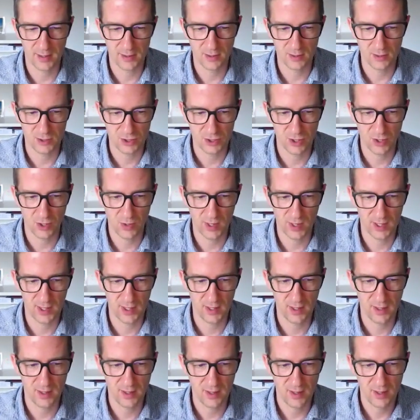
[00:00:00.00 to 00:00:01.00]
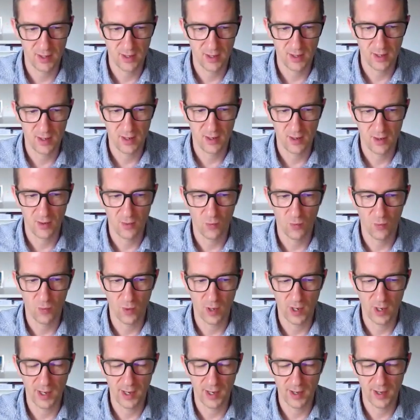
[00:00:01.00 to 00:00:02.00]
showing
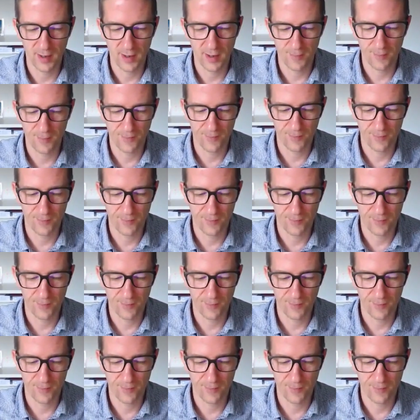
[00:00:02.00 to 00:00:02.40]
that